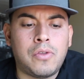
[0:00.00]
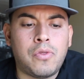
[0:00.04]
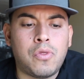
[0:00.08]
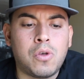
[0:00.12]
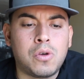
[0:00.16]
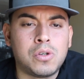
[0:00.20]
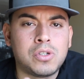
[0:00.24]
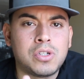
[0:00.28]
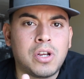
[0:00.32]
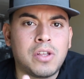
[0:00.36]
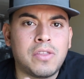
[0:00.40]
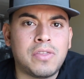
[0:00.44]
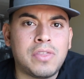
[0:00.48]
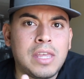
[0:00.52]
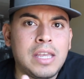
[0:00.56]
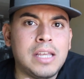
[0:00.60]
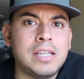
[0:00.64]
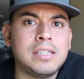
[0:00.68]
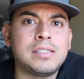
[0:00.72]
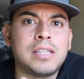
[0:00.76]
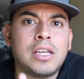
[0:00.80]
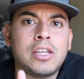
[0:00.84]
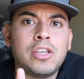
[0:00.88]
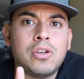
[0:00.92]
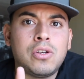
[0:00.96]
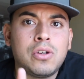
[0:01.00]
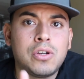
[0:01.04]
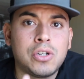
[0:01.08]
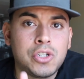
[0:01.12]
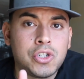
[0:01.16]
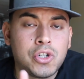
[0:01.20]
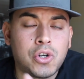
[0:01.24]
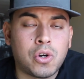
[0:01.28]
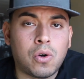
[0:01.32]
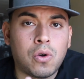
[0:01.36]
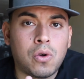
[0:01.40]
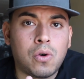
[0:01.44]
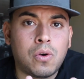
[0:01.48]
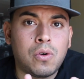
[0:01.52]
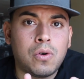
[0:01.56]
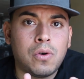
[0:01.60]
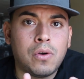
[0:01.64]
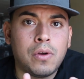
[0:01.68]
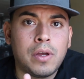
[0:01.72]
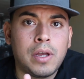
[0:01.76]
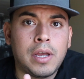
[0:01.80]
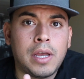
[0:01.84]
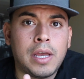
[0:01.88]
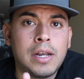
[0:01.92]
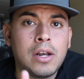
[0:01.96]
Those are things that you
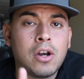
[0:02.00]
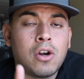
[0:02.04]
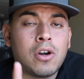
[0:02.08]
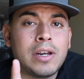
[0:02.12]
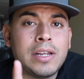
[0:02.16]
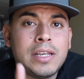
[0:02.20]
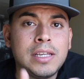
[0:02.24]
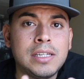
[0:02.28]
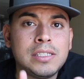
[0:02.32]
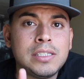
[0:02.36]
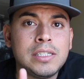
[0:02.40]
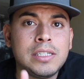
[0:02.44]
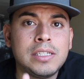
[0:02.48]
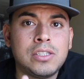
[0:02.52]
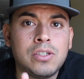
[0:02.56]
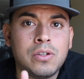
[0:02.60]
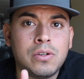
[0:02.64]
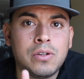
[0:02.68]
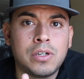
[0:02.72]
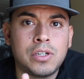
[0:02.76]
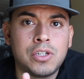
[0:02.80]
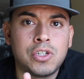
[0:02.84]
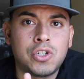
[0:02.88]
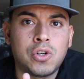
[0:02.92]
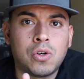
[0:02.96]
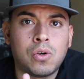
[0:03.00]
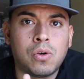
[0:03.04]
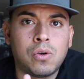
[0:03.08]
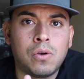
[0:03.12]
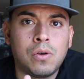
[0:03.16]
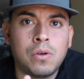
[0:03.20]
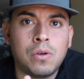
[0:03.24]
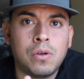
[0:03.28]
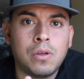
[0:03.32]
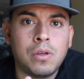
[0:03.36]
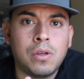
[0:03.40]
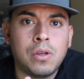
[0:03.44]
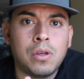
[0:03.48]
control and are easy to control.